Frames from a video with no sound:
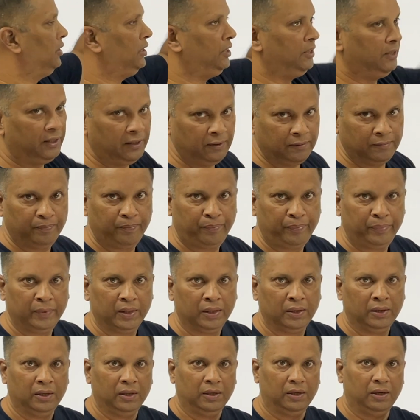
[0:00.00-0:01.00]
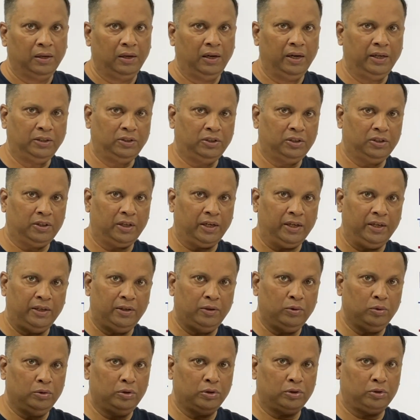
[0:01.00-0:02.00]
here. Let's try and
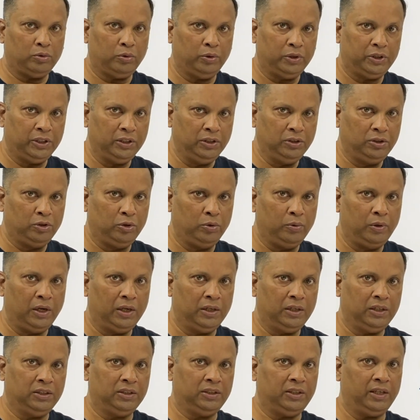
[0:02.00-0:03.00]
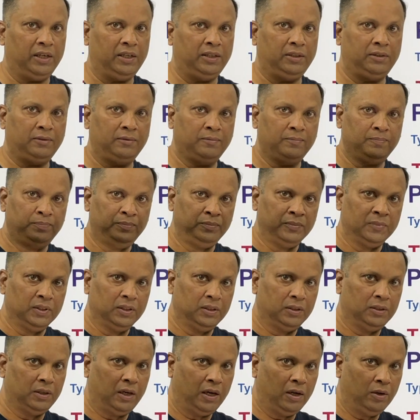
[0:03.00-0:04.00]
do those questions. You will understand
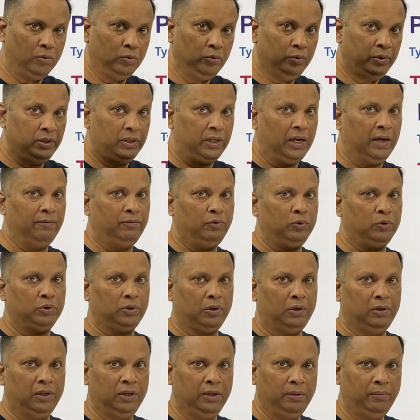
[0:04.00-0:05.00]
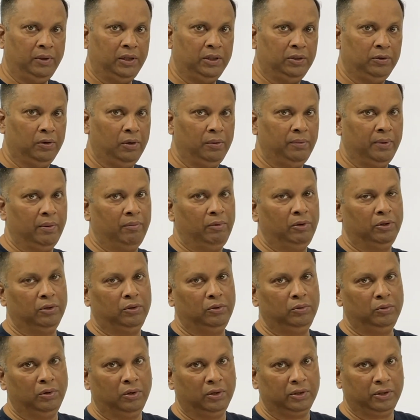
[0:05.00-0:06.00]
how we have to solve them and you will be able to
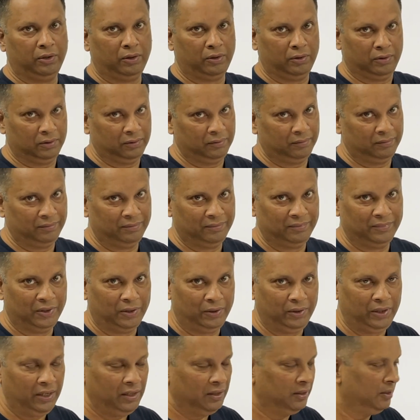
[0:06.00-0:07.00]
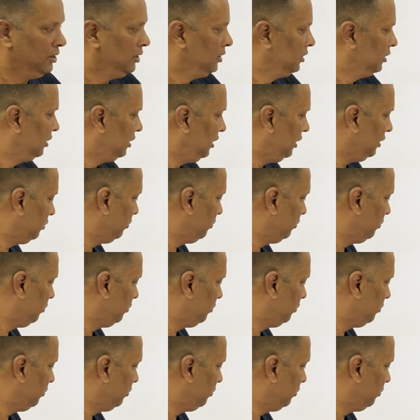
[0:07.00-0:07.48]
do on your own. Okay, let's